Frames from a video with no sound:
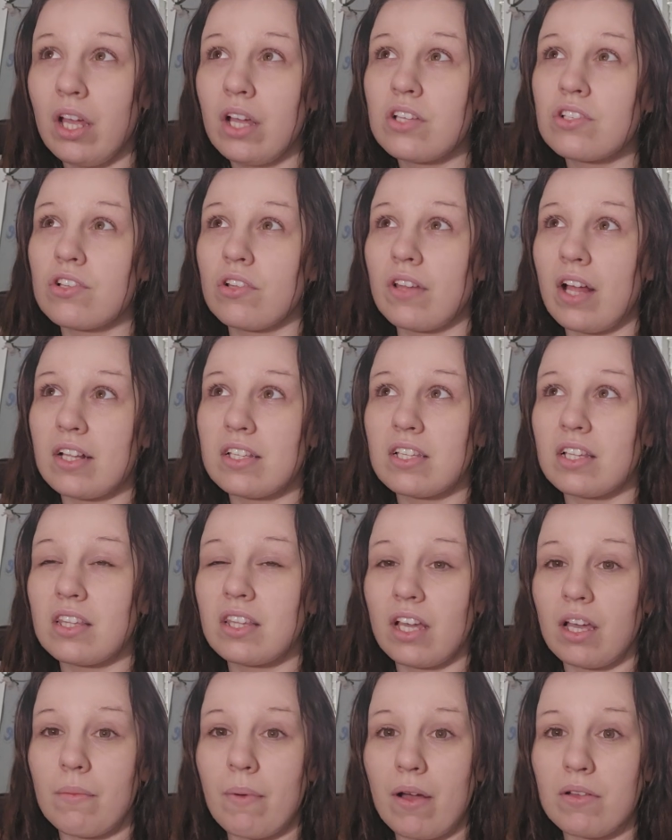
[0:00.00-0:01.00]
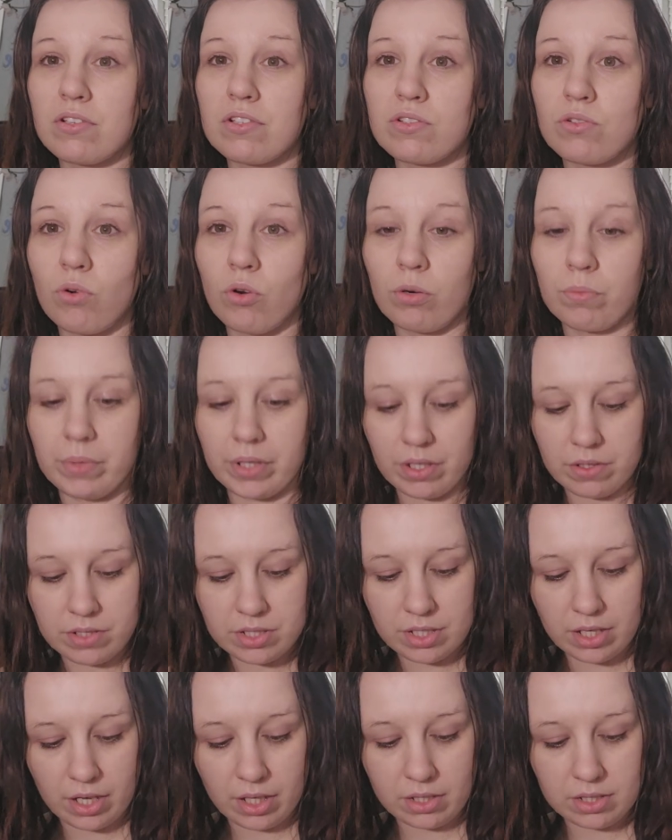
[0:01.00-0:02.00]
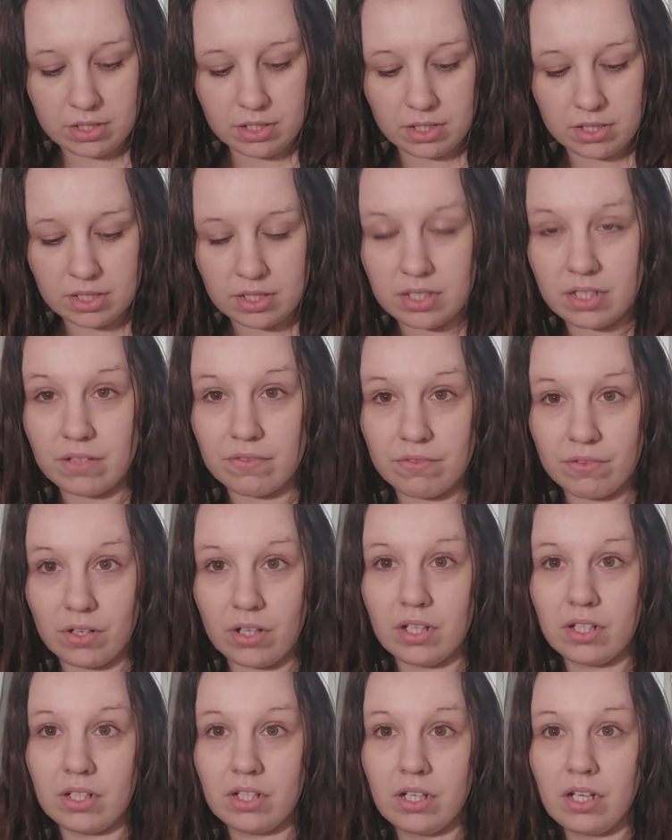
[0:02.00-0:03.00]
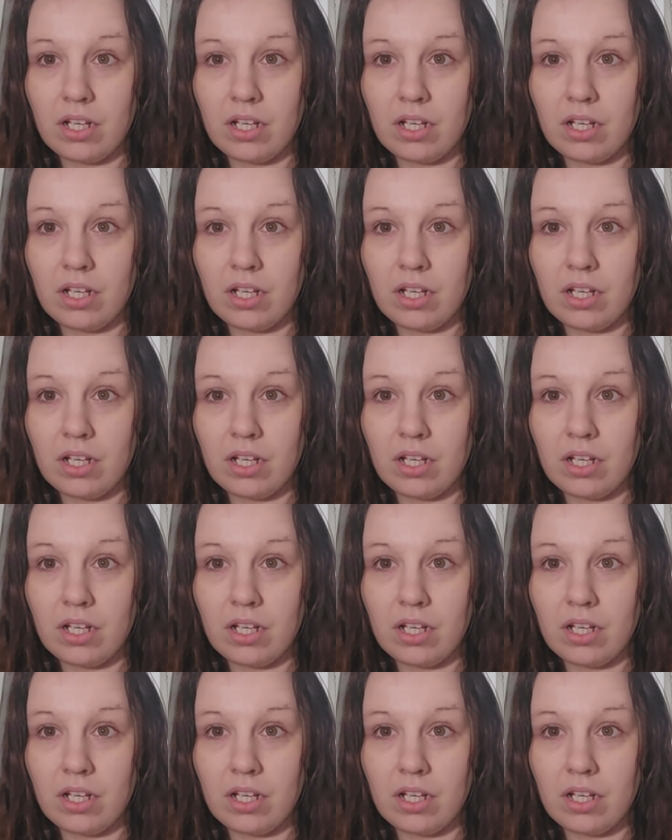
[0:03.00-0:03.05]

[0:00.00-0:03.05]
So that's the thing about Scorpio sex that's different.